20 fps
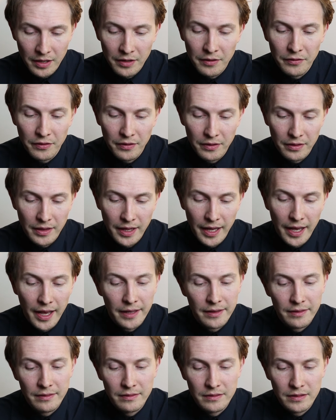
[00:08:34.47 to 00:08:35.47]
For
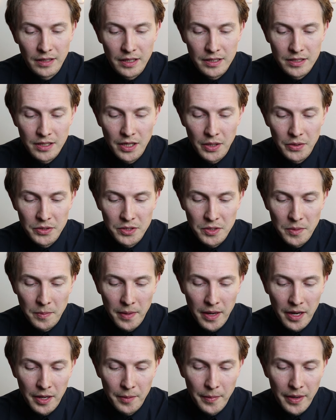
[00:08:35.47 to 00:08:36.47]
that, let's go to
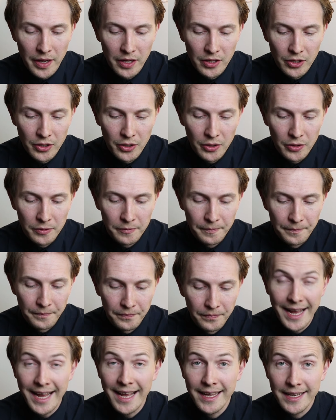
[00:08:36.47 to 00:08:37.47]
Main menu,
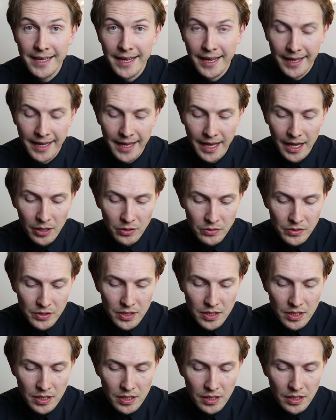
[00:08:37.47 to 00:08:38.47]
Add
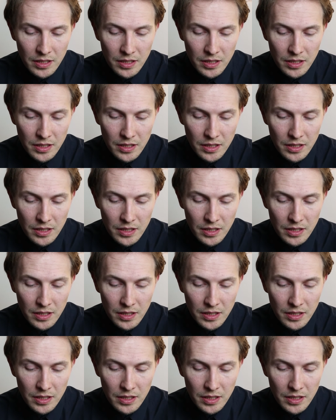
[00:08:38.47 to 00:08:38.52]
Account.